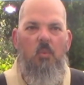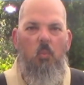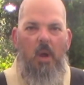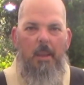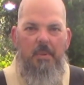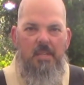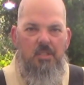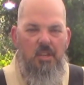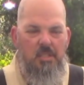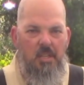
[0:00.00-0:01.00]
wipe it
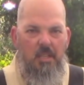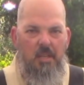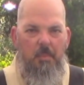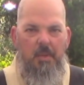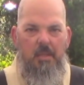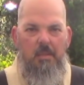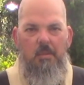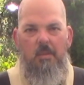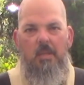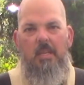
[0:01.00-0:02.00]
just a little bit,
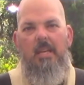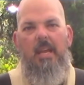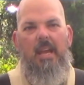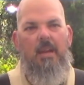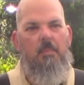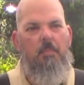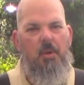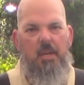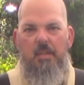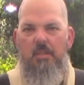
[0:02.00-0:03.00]
and
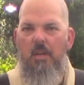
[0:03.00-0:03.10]
put it